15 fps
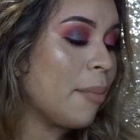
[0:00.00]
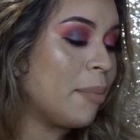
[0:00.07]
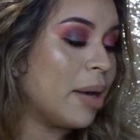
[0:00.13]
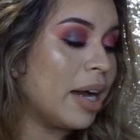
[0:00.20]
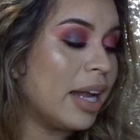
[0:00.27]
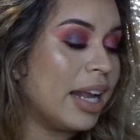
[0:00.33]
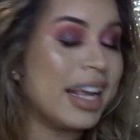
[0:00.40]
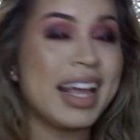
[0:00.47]

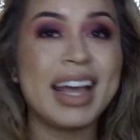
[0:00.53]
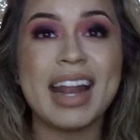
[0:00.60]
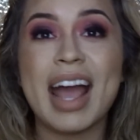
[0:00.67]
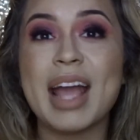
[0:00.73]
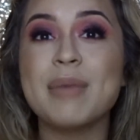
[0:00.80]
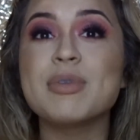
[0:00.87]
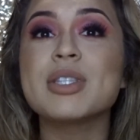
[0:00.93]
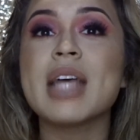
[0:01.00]
But again,
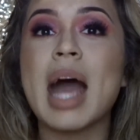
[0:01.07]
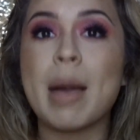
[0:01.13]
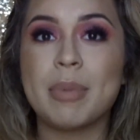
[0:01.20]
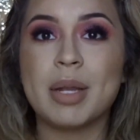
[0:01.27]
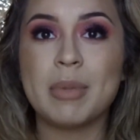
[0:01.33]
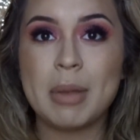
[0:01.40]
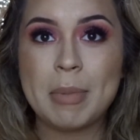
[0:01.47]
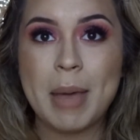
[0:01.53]
I'm just
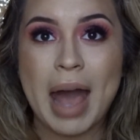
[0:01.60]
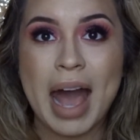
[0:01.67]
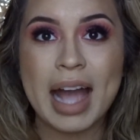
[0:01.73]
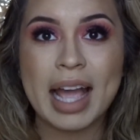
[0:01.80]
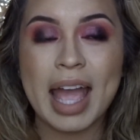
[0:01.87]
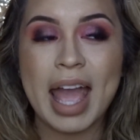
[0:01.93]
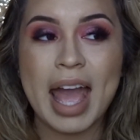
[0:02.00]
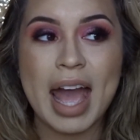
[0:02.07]
happy to be
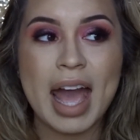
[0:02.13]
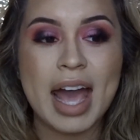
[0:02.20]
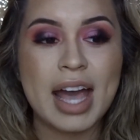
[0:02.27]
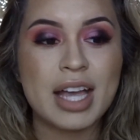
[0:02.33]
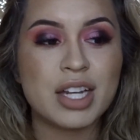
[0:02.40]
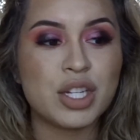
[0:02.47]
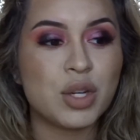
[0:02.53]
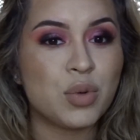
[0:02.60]
back
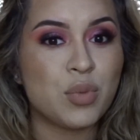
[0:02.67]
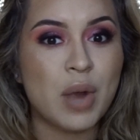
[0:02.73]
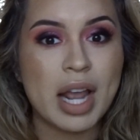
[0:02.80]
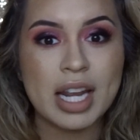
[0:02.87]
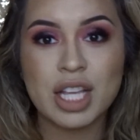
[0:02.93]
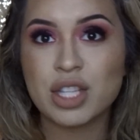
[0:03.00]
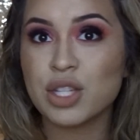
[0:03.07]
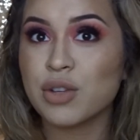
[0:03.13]
and
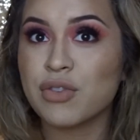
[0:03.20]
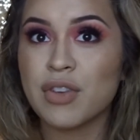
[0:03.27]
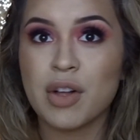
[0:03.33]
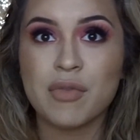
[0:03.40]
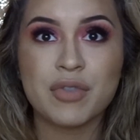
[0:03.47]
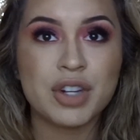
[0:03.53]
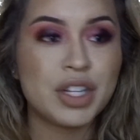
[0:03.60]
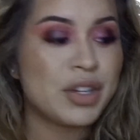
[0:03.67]
ready to
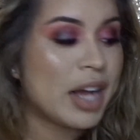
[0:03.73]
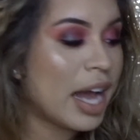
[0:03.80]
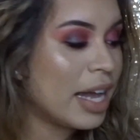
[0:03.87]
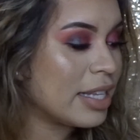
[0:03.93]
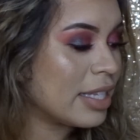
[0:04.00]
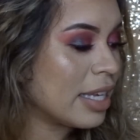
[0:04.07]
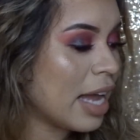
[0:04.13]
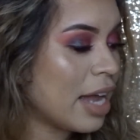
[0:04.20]
film for you
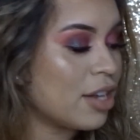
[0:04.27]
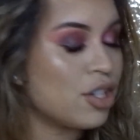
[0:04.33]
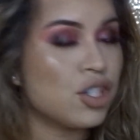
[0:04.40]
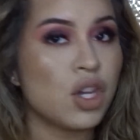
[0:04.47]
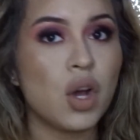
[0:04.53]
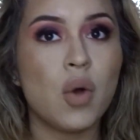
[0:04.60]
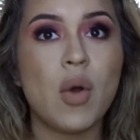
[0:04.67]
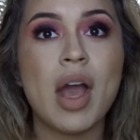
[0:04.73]
guys again.
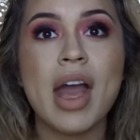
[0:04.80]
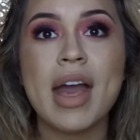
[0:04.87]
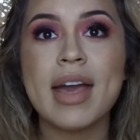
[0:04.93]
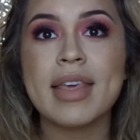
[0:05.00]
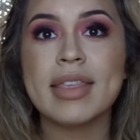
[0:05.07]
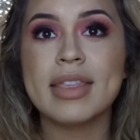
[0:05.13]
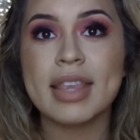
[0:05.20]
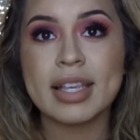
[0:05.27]
So
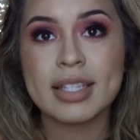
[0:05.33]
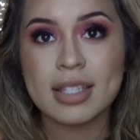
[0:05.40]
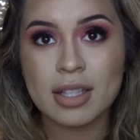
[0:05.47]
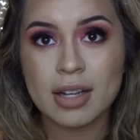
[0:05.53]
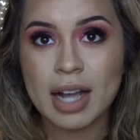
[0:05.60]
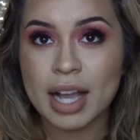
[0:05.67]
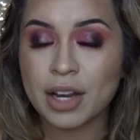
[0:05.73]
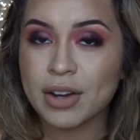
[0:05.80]
this
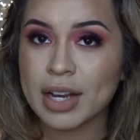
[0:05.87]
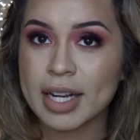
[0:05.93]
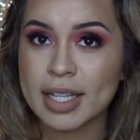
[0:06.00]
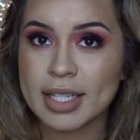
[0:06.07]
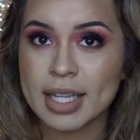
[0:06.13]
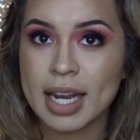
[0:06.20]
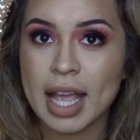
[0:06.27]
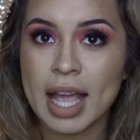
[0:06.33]
look I
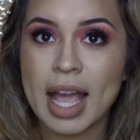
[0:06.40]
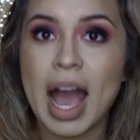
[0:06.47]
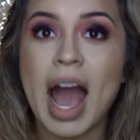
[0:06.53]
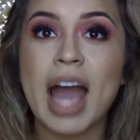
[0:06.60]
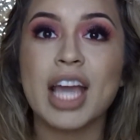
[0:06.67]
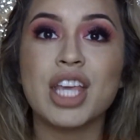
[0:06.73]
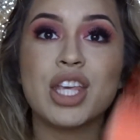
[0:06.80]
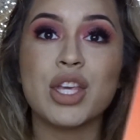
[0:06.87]
created today,
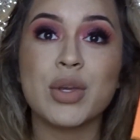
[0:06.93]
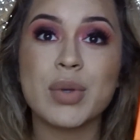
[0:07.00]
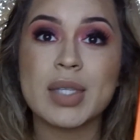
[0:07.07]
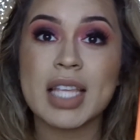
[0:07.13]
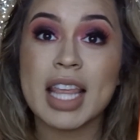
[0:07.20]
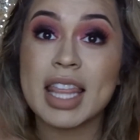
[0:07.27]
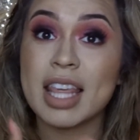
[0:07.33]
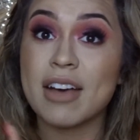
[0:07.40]
I
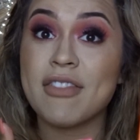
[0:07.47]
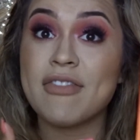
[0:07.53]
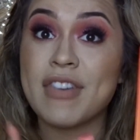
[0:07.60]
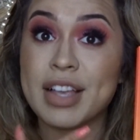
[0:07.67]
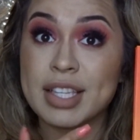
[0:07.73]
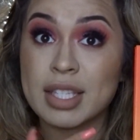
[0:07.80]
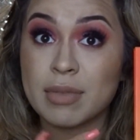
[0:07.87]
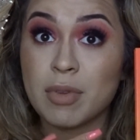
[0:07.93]
used the
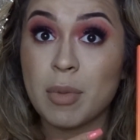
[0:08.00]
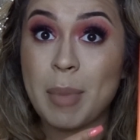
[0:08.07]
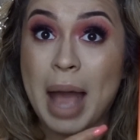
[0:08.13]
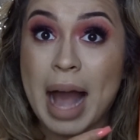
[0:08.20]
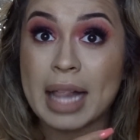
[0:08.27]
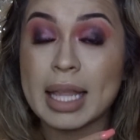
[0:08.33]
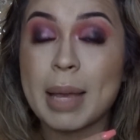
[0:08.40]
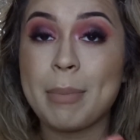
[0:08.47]
Festival
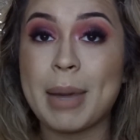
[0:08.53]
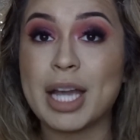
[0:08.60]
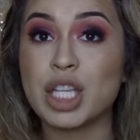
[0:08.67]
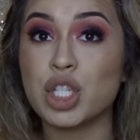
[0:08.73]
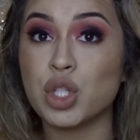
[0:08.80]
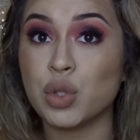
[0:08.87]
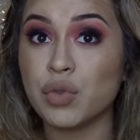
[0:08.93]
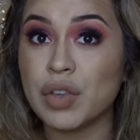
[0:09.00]
palette by
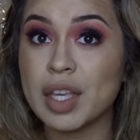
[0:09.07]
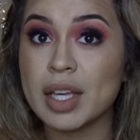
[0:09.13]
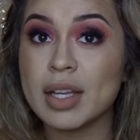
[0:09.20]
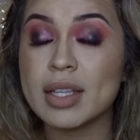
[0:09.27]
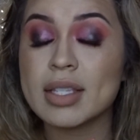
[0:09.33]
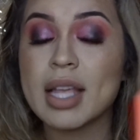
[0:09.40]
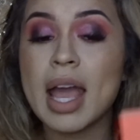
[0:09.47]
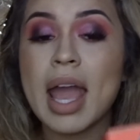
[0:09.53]

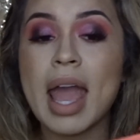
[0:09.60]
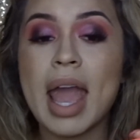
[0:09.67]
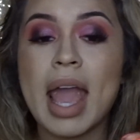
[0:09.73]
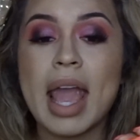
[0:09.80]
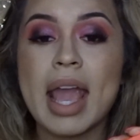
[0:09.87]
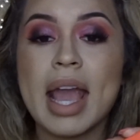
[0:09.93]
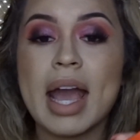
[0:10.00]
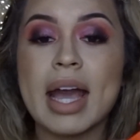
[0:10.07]
Juvia's
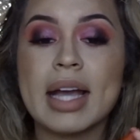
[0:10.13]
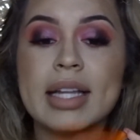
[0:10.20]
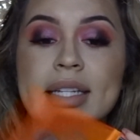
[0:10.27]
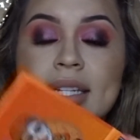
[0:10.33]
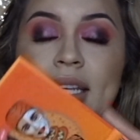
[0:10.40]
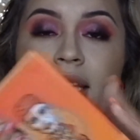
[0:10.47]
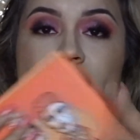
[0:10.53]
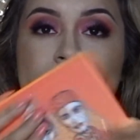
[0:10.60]
and